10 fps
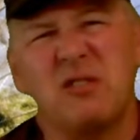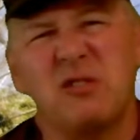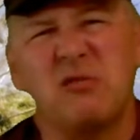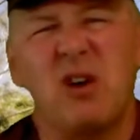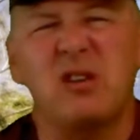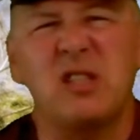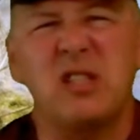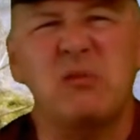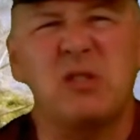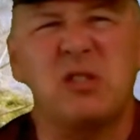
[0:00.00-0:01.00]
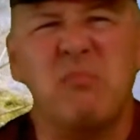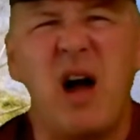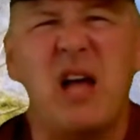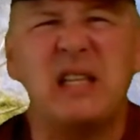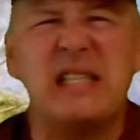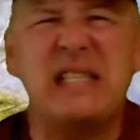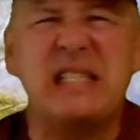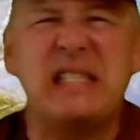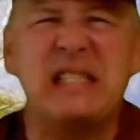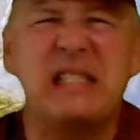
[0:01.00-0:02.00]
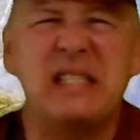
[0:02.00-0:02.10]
struggling with smiling